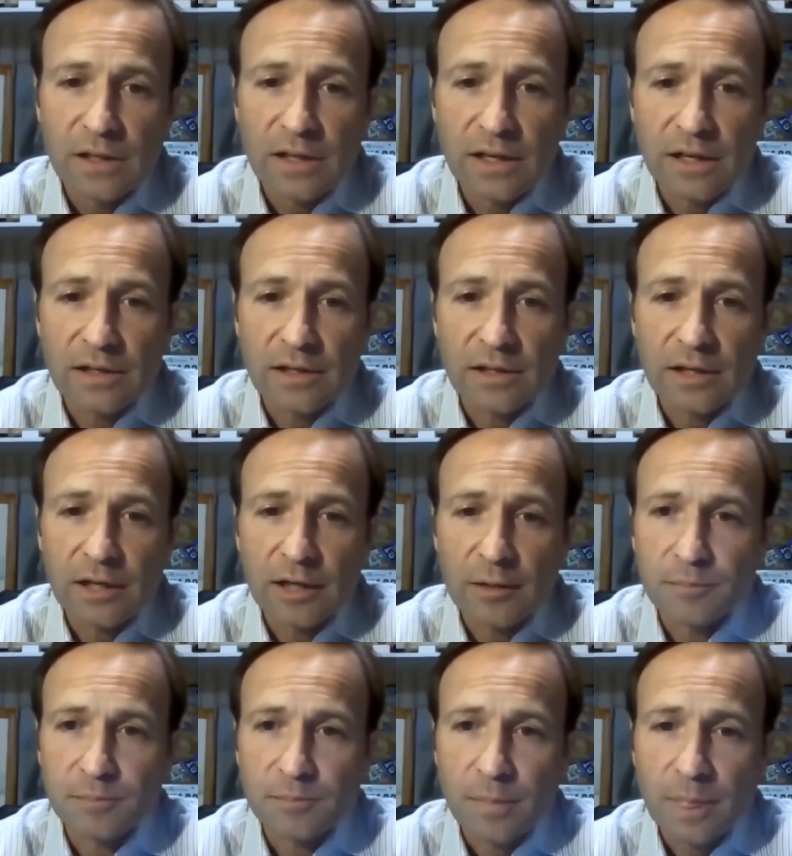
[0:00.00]
And
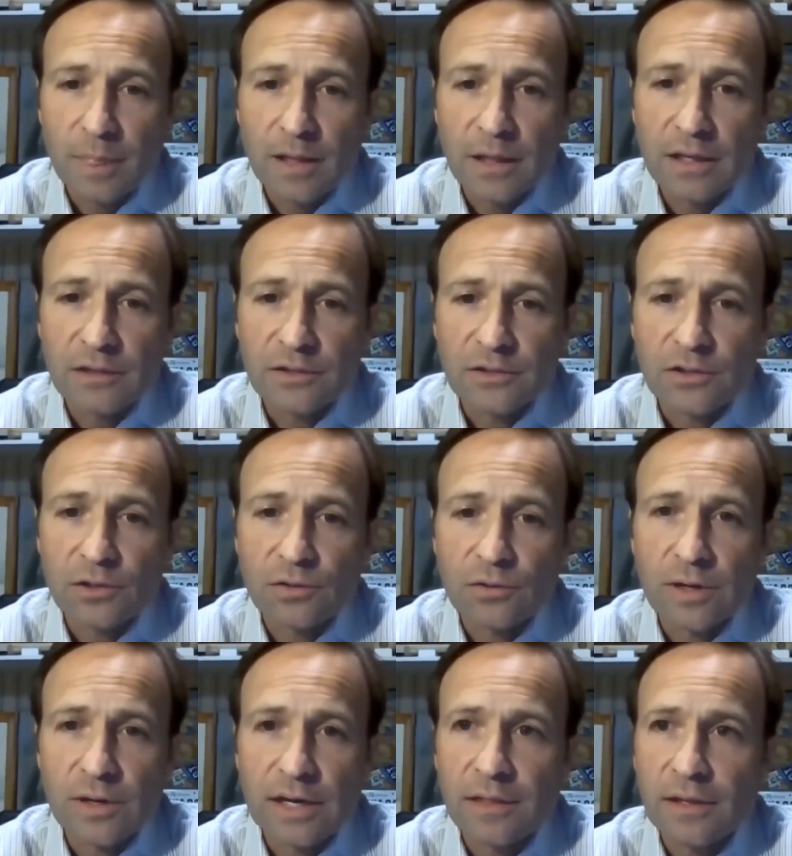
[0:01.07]

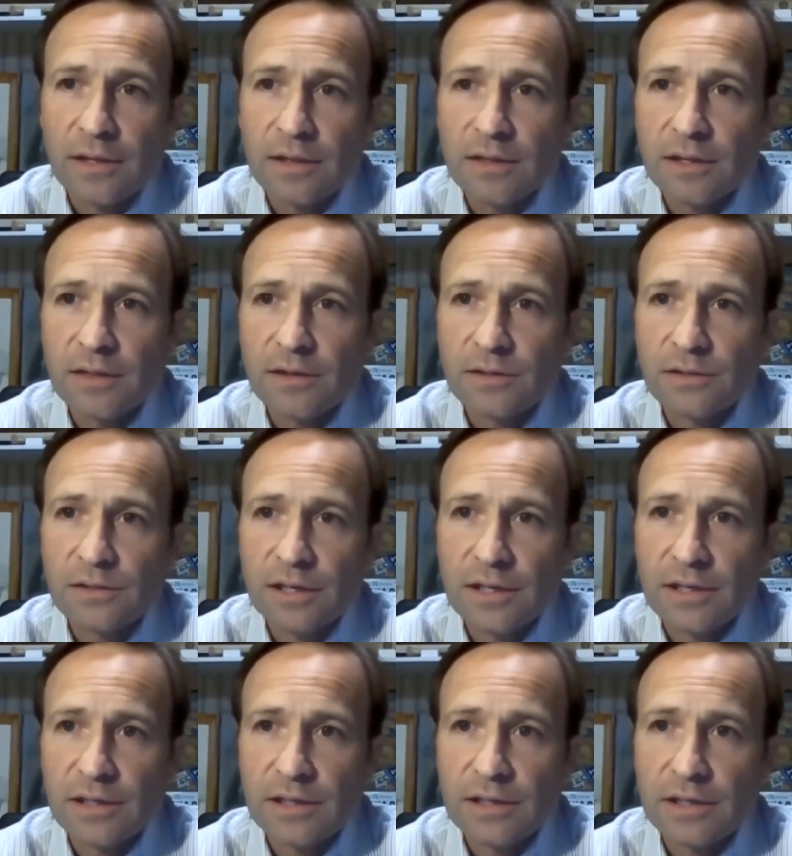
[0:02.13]
so I think that there is
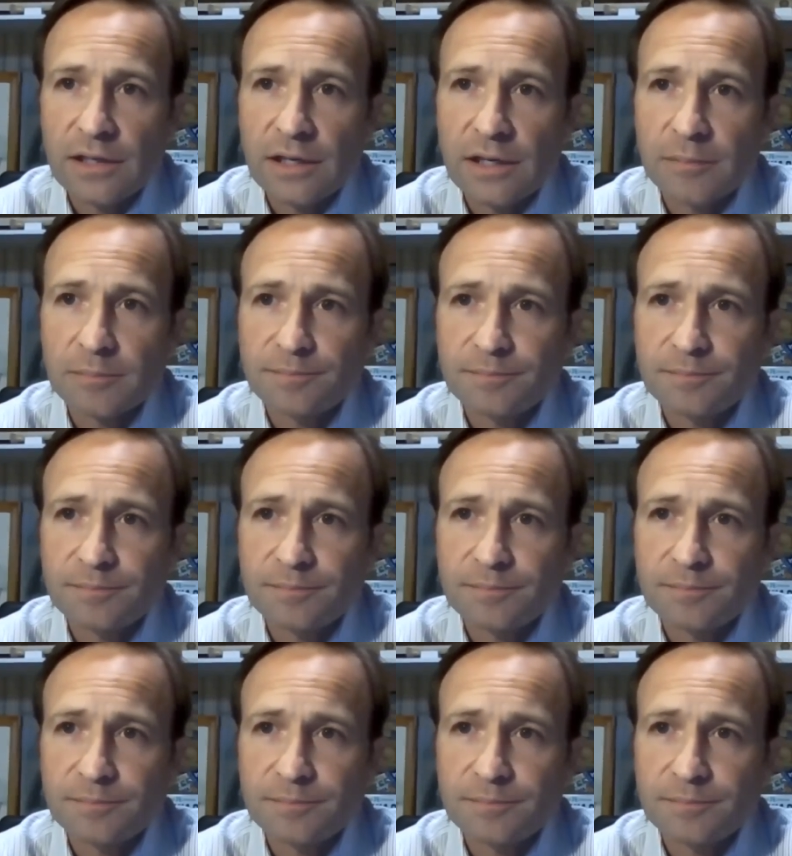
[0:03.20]
a